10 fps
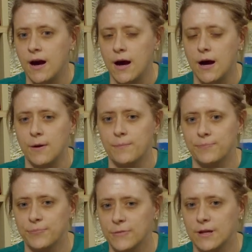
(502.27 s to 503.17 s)
And
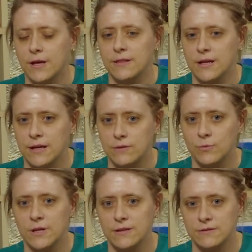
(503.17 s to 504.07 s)
then
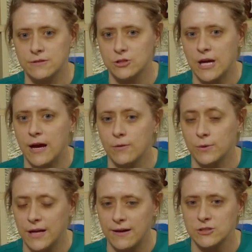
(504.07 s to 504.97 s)

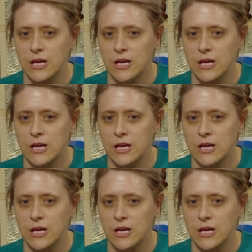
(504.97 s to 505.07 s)
we have